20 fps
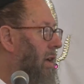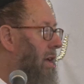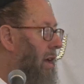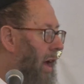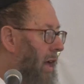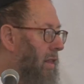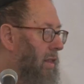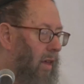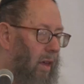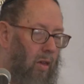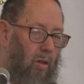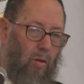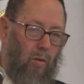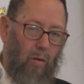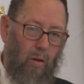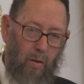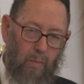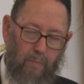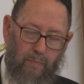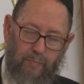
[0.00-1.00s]
That's
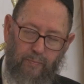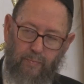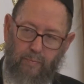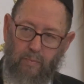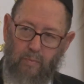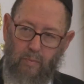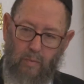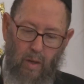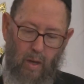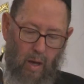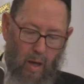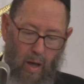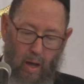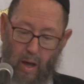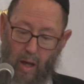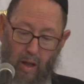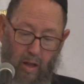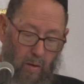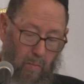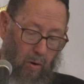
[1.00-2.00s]
Yisurim.
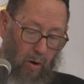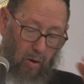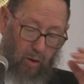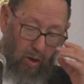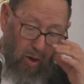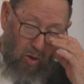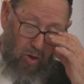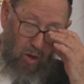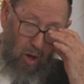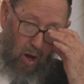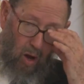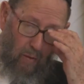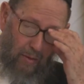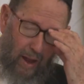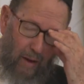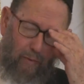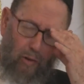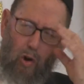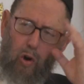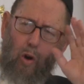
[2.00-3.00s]
Gemara says, no,
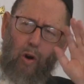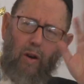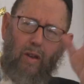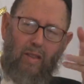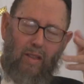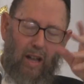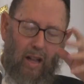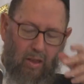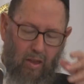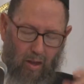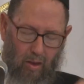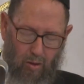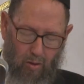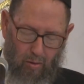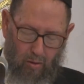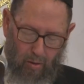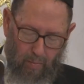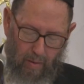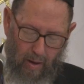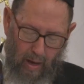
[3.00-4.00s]
of course that's
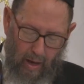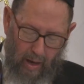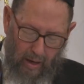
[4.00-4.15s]
Yisurim.